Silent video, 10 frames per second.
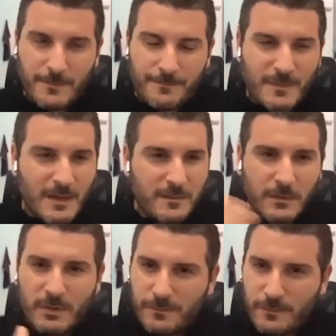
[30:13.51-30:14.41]
It's a 3 to
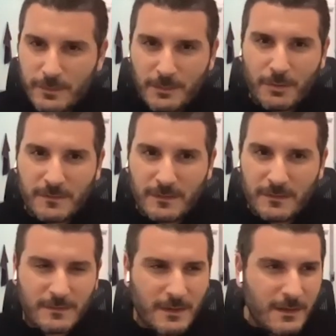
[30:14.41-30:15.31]
4 year process.
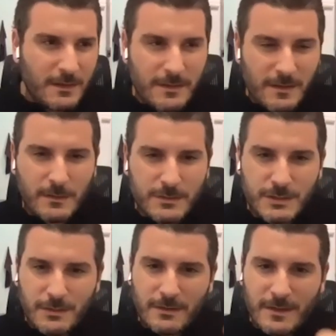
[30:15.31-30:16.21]
That's the
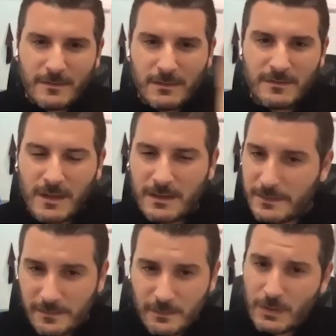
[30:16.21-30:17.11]
engineering, that's the design,
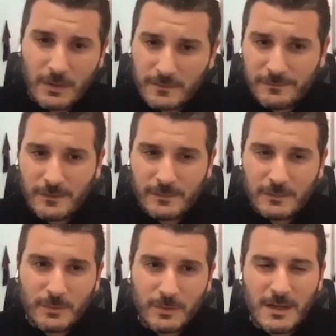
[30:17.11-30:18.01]
that's the cost involved
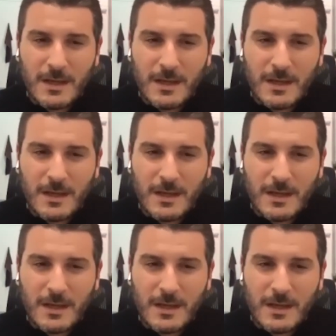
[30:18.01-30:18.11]
into it.